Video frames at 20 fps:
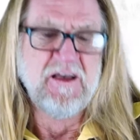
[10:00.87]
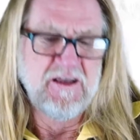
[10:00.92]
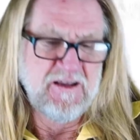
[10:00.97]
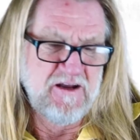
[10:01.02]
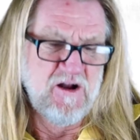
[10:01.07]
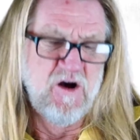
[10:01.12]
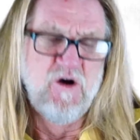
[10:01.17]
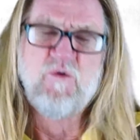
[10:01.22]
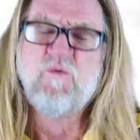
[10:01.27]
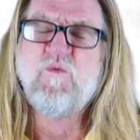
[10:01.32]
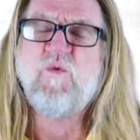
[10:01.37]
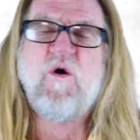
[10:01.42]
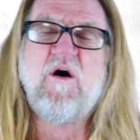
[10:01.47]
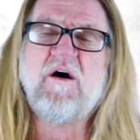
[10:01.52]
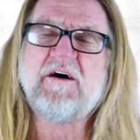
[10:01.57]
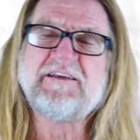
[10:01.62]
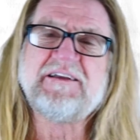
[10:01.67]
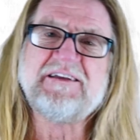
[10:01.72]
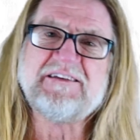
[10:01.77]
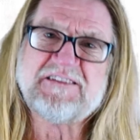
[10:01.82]
you know
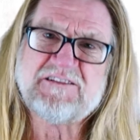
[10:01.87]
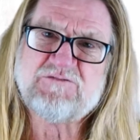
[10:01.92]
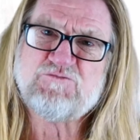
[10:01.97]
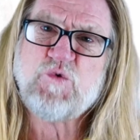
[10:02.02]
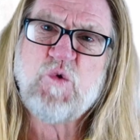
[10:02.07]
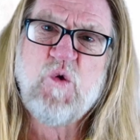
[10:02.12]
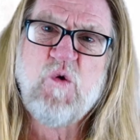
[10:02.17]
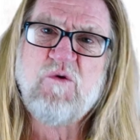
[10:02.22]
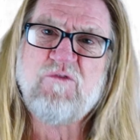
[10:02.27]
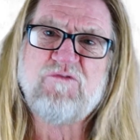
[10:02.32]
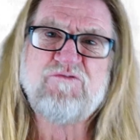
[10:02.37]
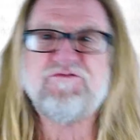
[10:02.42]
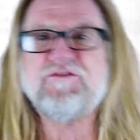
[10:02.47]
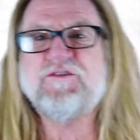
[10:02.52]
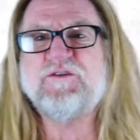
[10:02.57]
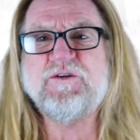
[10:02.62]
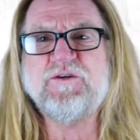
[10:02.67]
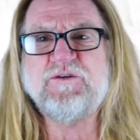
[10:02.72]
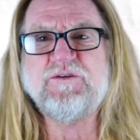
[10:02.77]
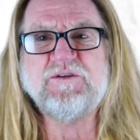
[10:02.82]
what is raw
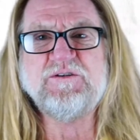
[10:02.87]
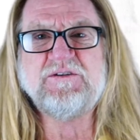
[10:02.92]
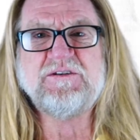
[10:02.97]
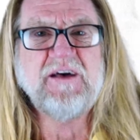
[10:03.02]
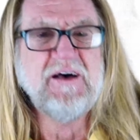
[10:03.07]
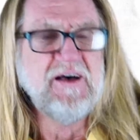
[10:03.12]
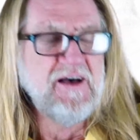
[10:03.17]
food